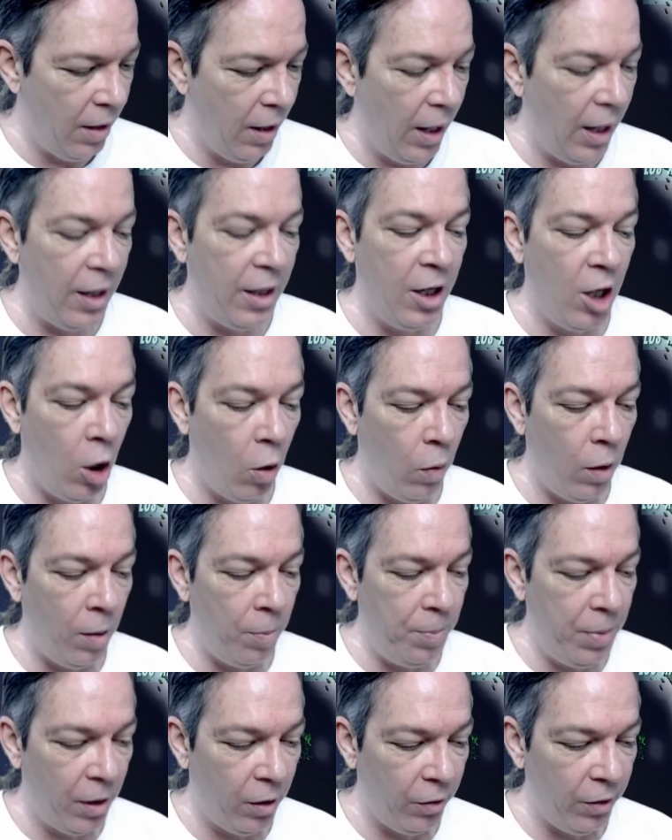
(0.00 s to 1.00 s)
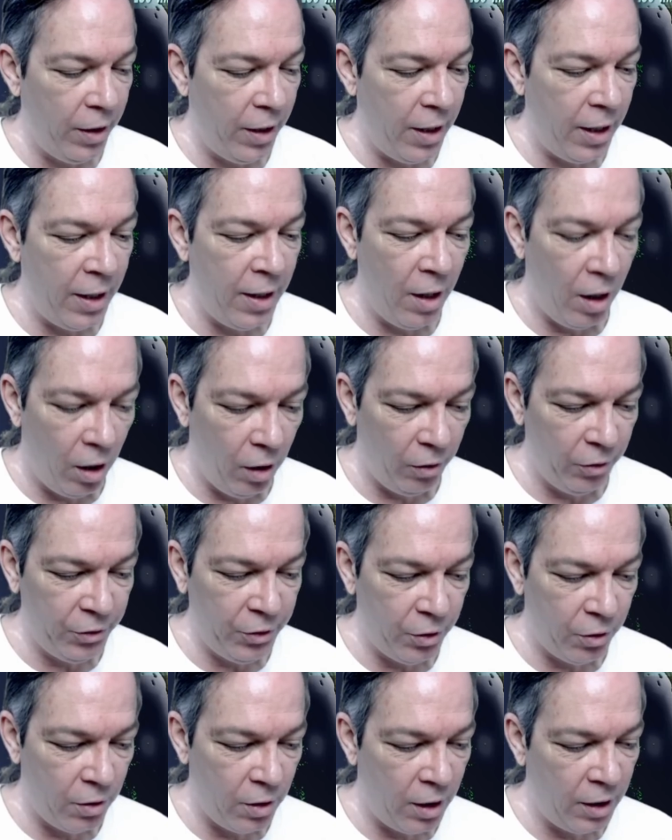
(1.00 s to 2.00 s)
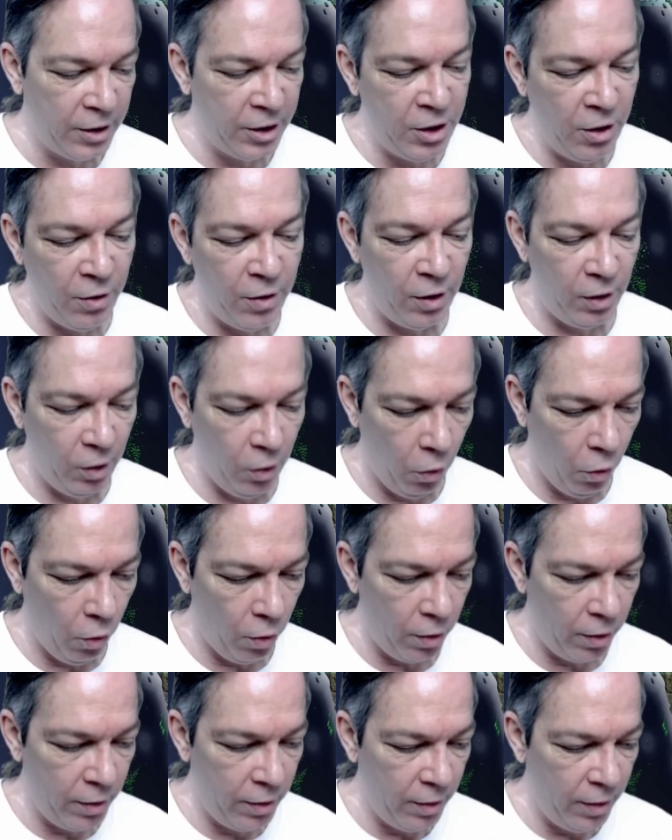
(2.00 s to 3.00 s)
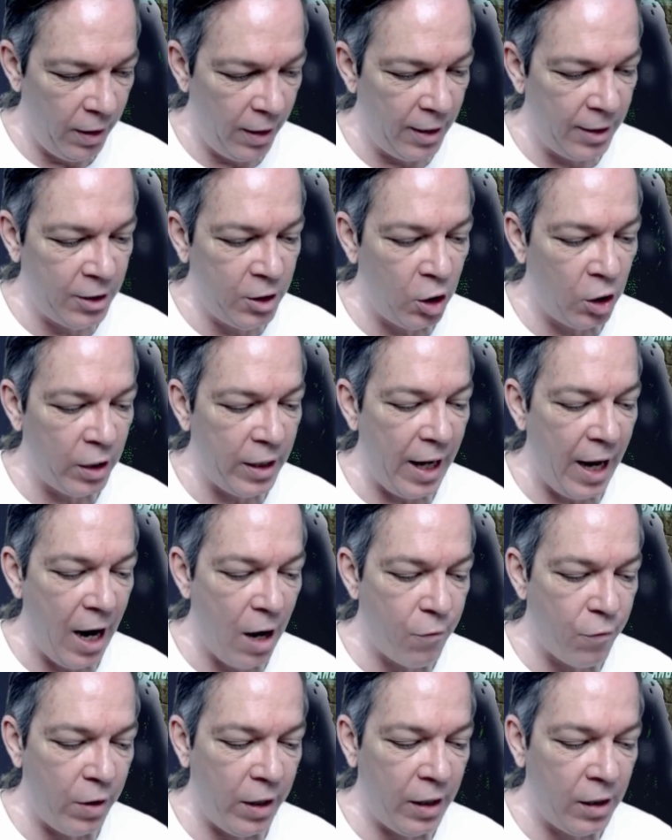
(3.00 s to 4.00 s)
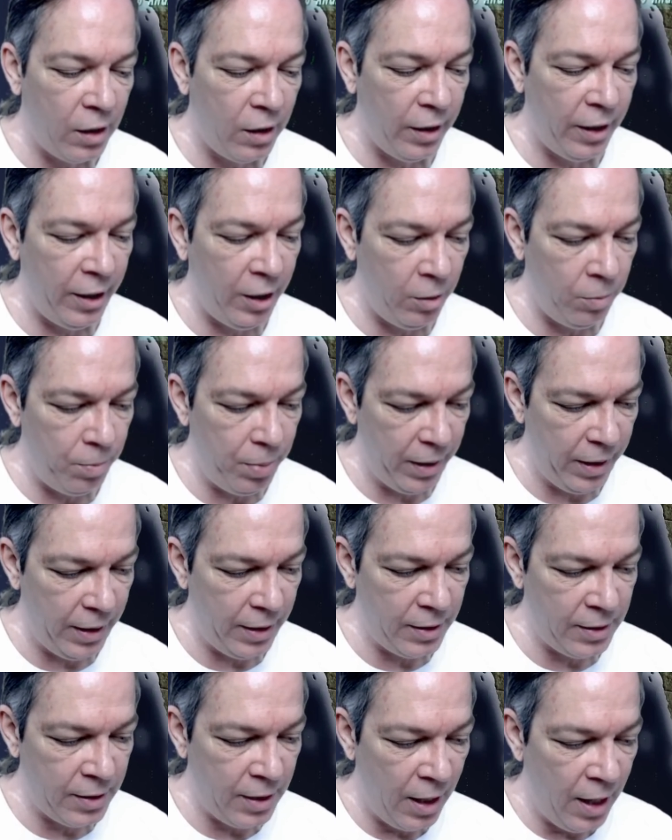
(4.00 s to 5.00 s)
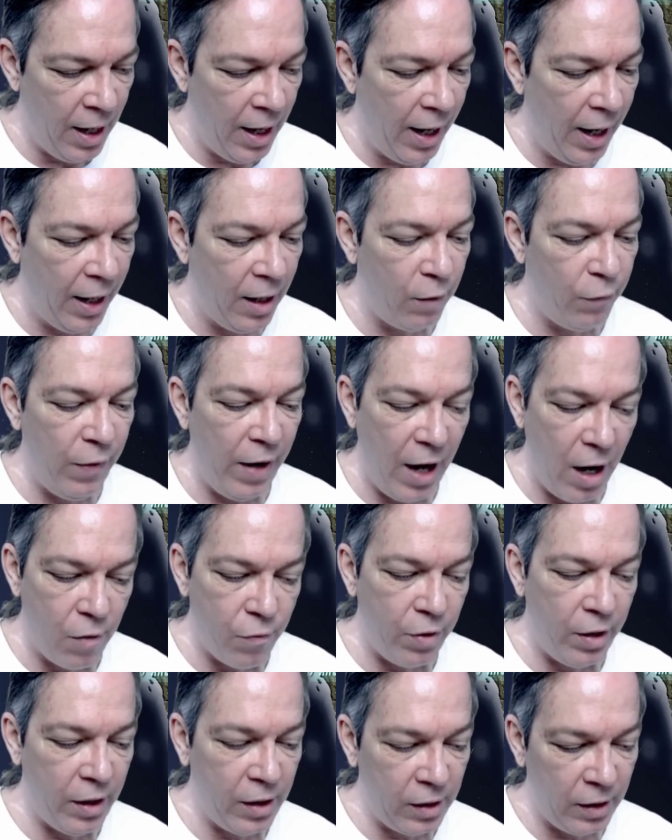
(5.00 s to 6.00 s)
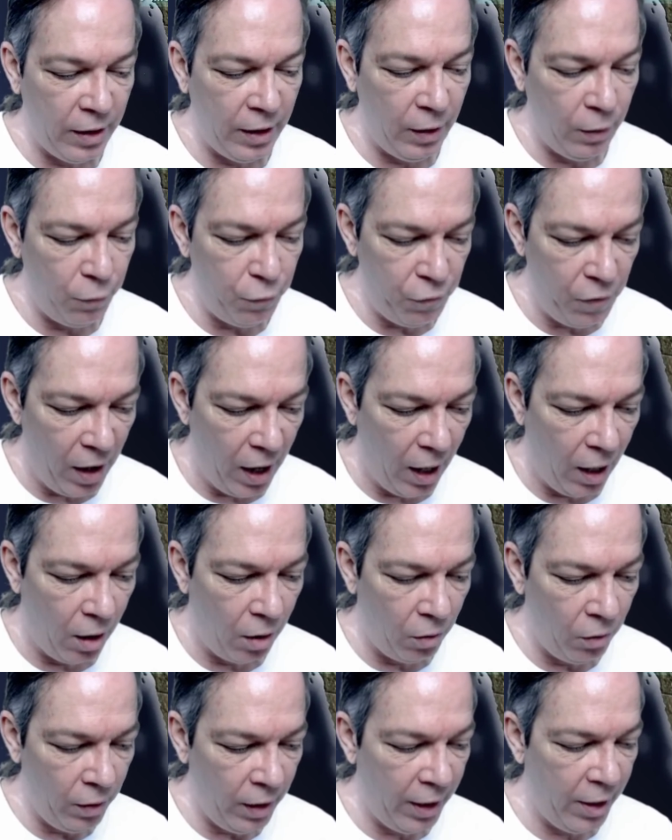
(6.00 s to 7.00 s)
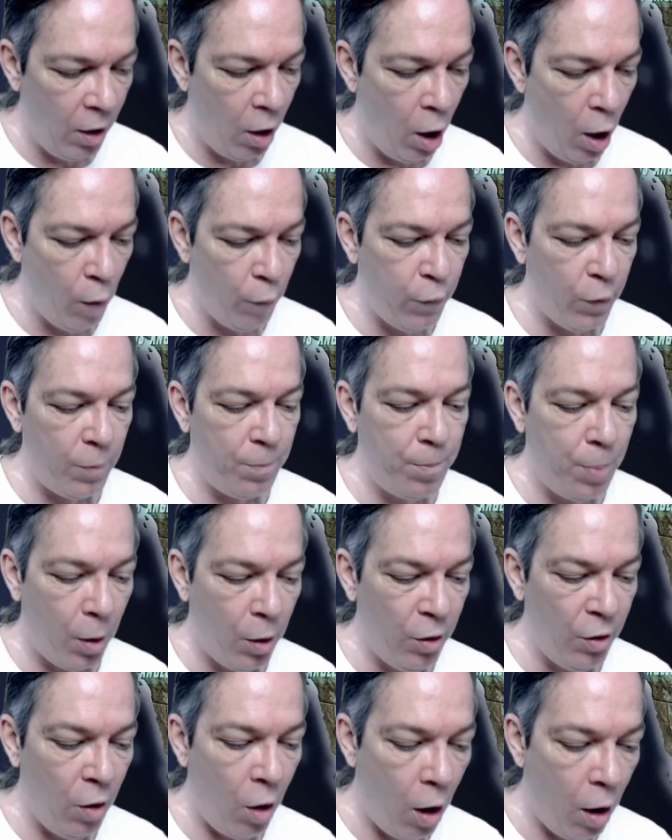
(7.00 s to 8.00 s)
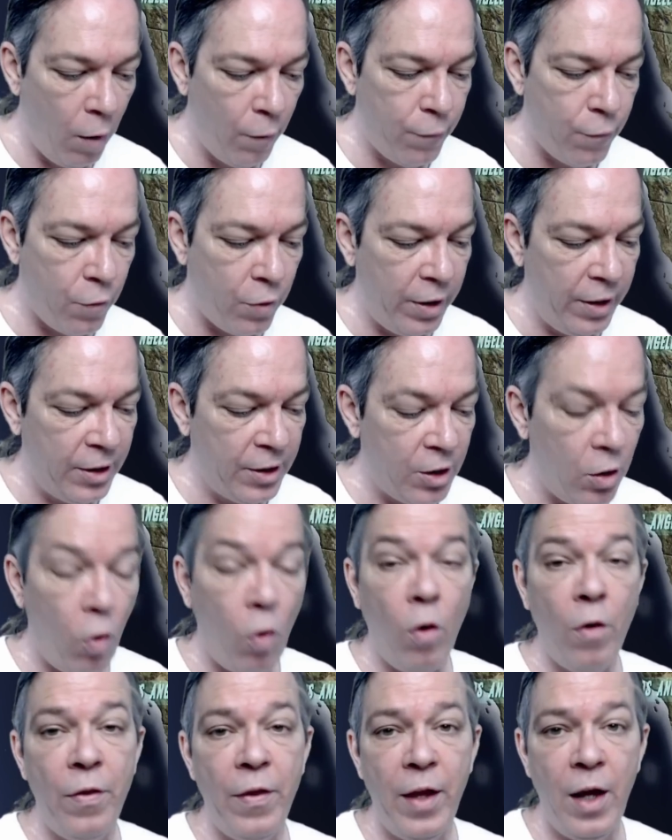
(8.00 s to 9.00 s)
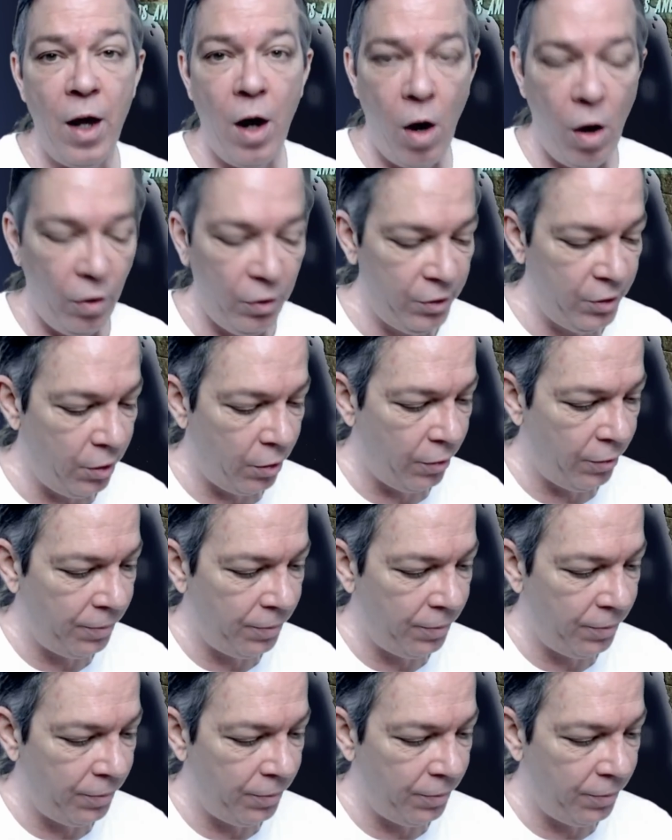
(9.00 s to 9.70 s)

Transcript: And Noah builded an altar unto the Lord, and took every clean beast and of every clean fowl, and offered burnt offerings on the altar.